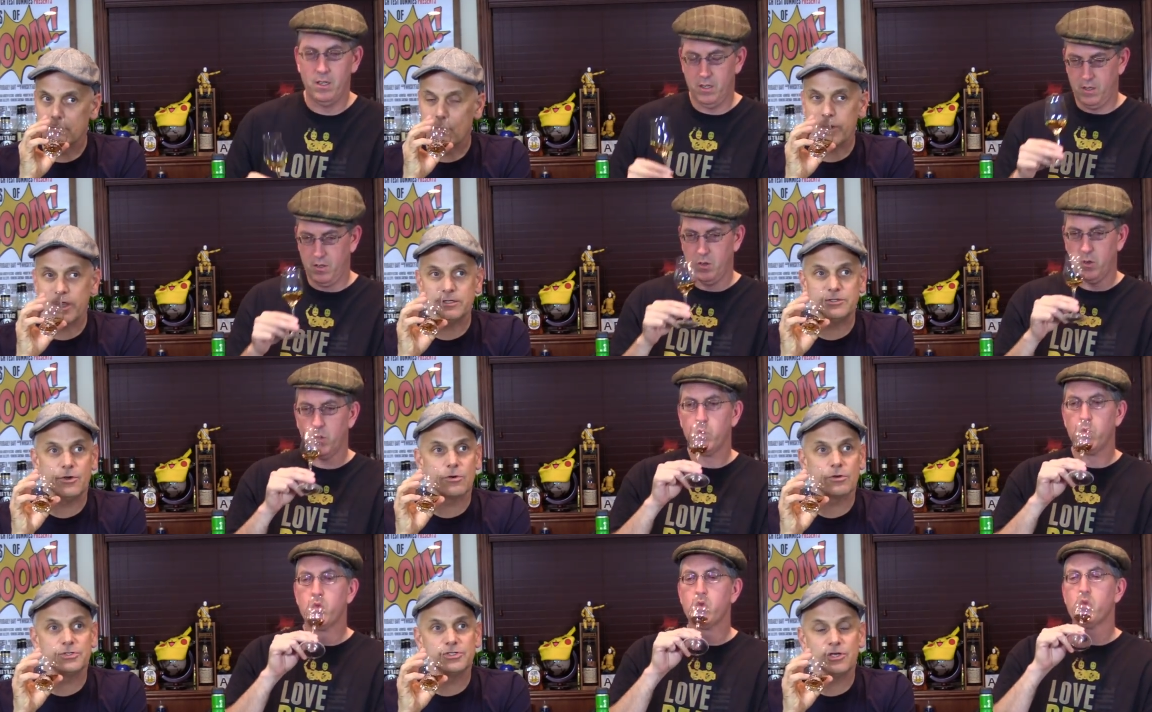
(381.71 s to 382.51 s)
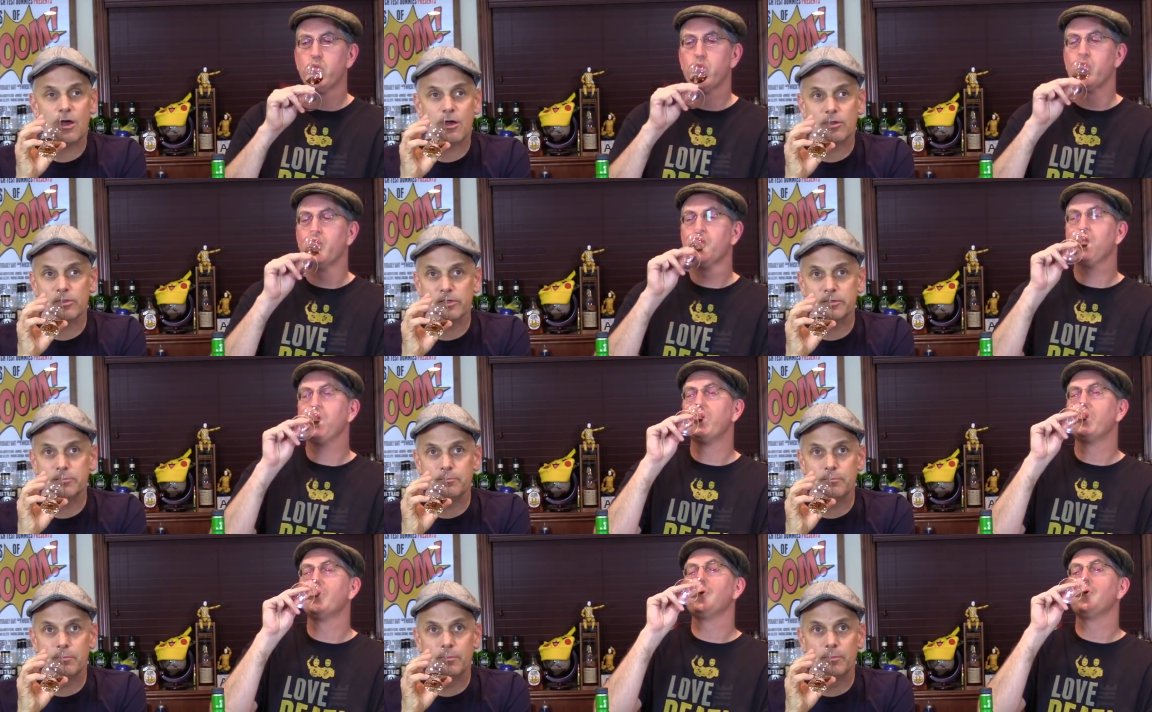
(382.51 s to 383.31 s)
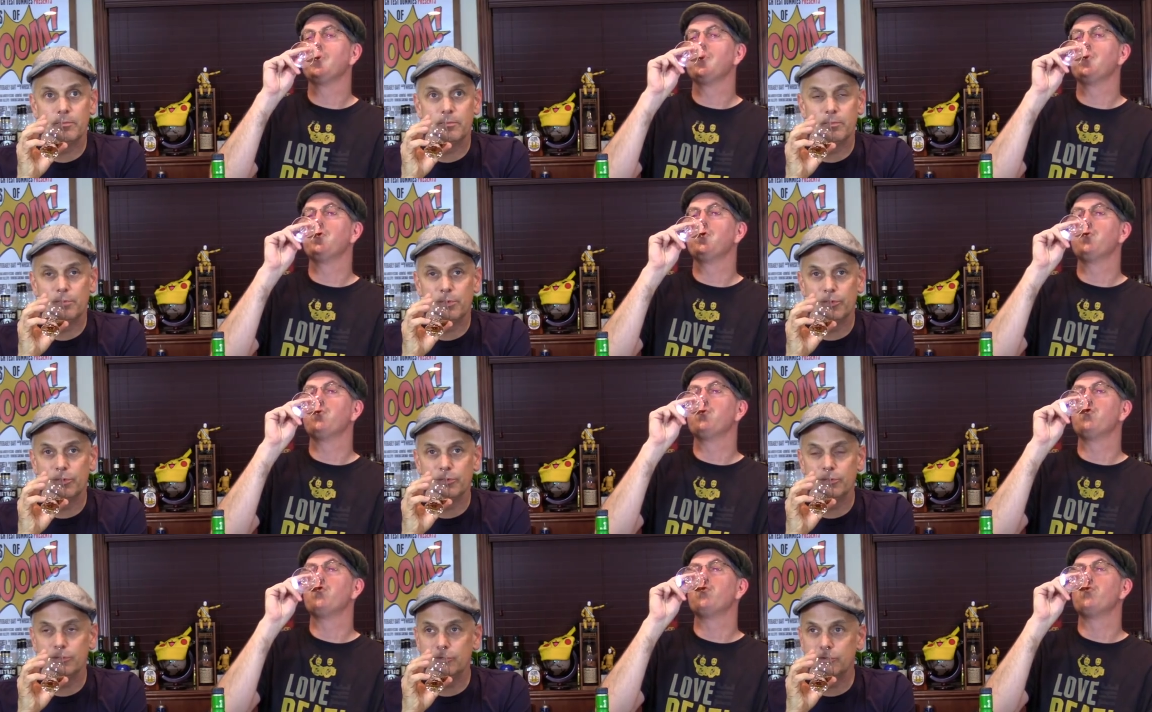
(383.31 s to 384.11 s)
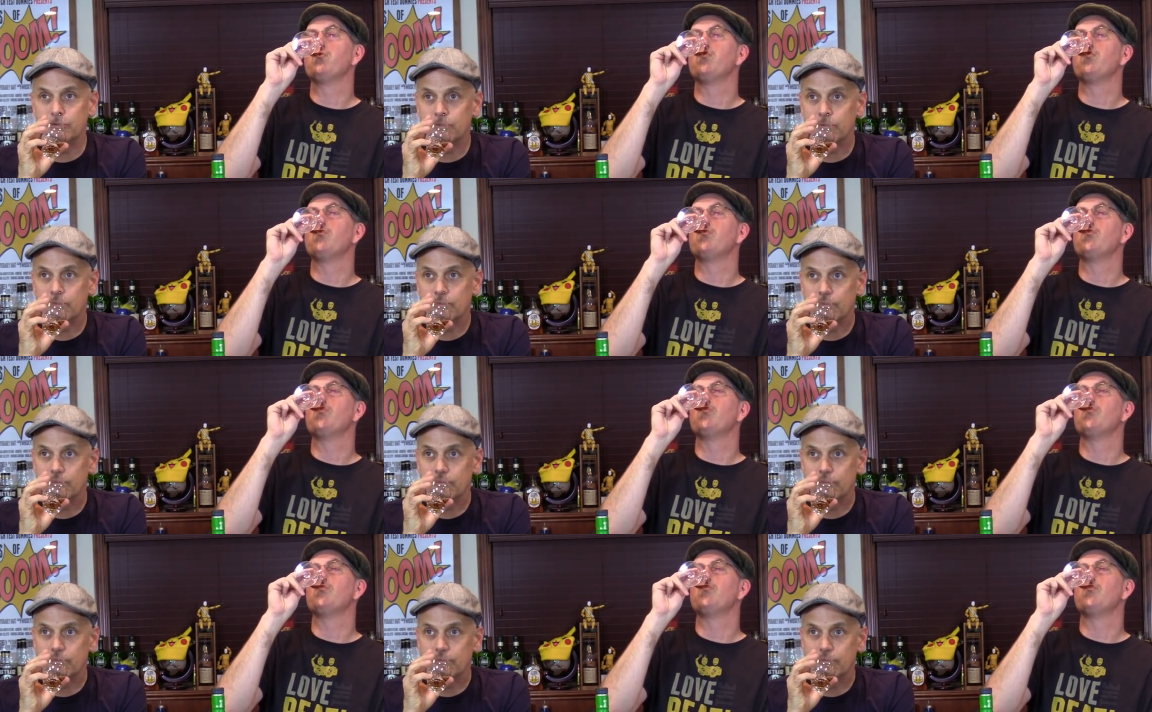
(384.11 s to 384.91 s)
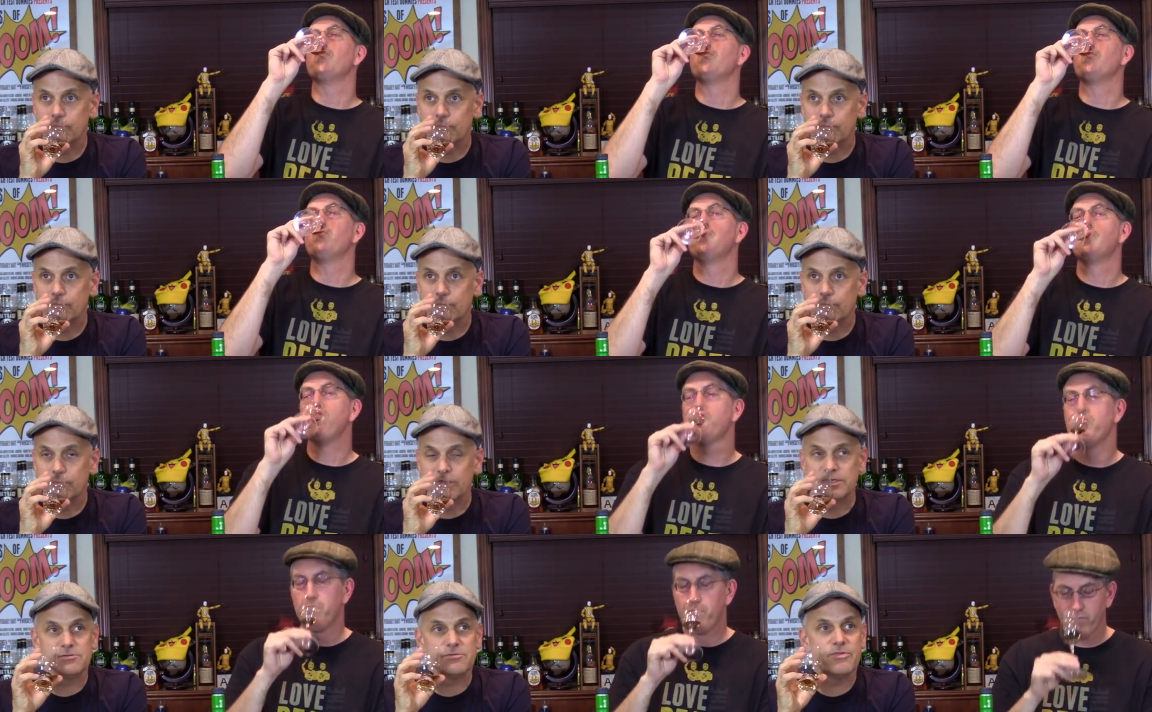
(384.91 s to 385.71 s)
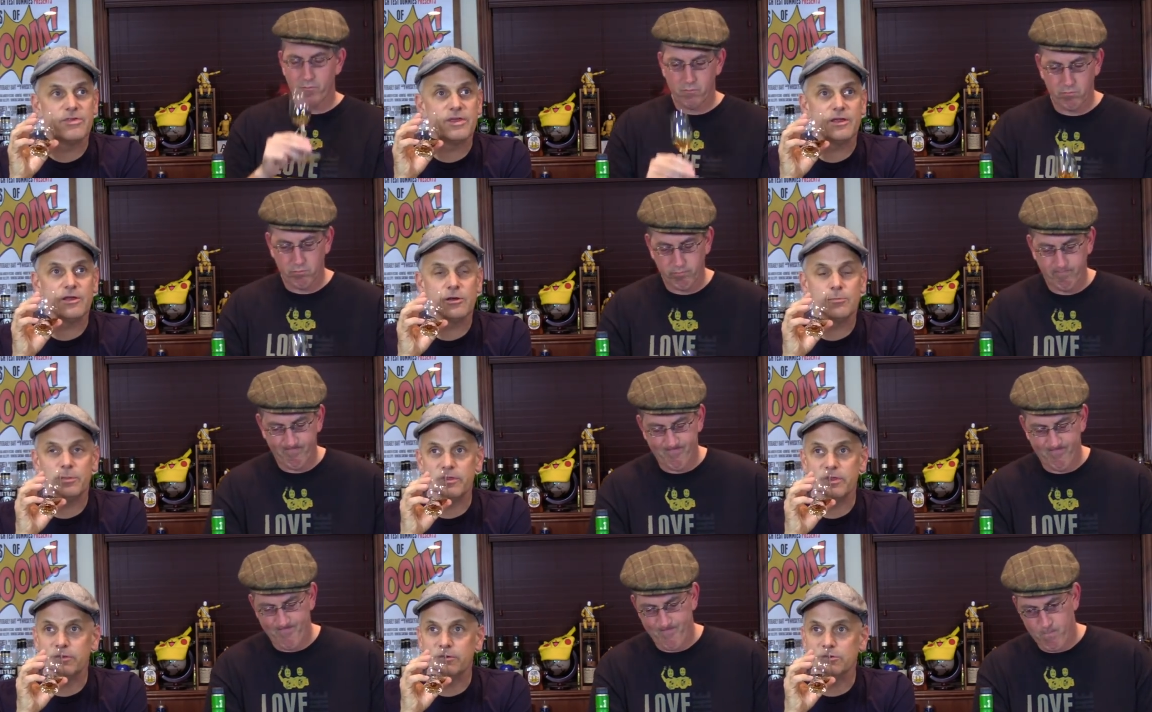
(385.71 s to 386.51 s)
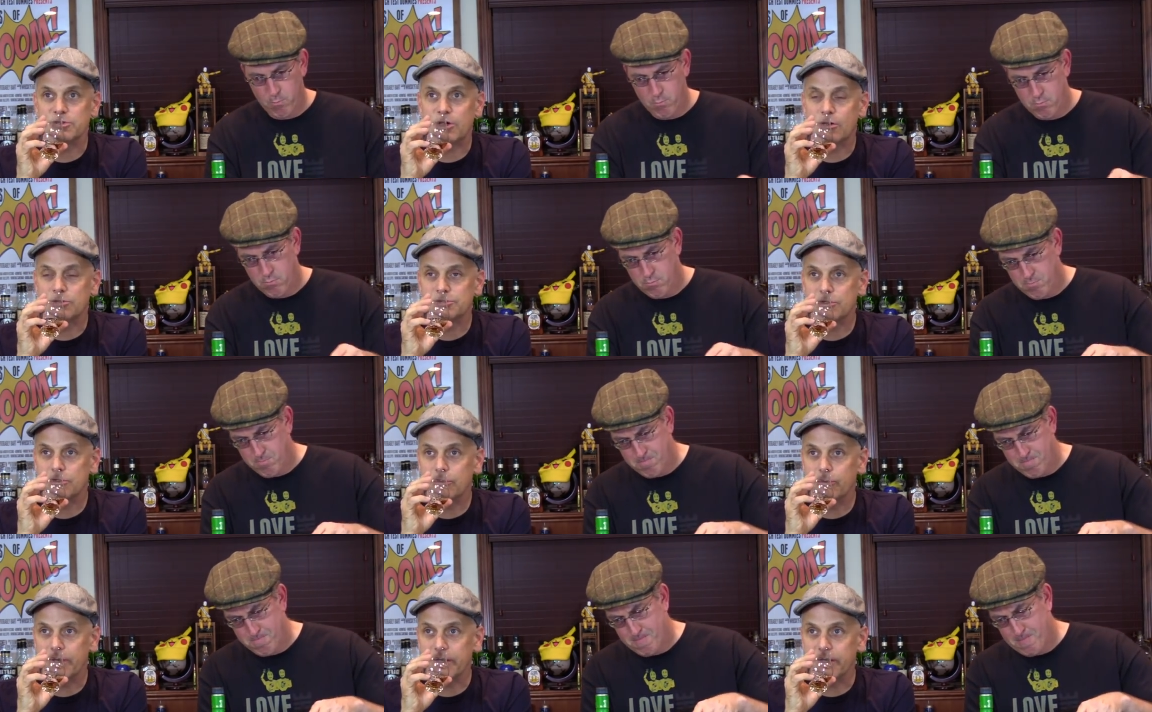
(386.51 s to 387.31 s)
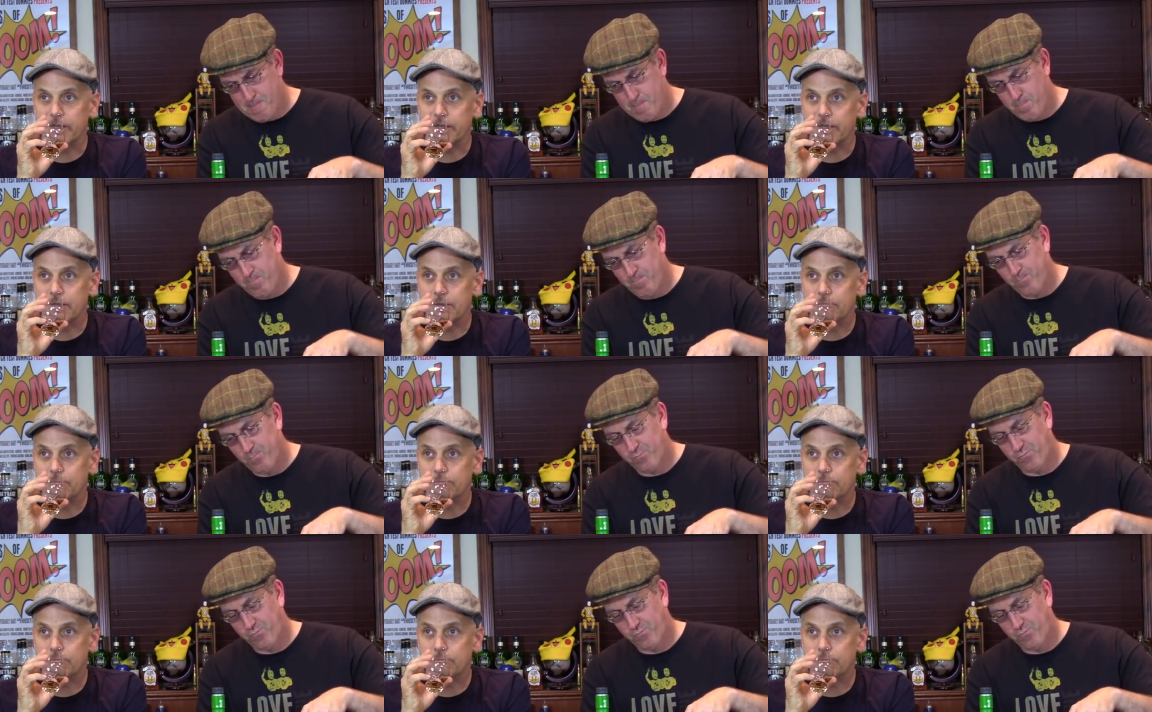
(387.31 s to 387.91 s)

Speaker 1: Boy, that dark chocolate prune is there, but then there's also a...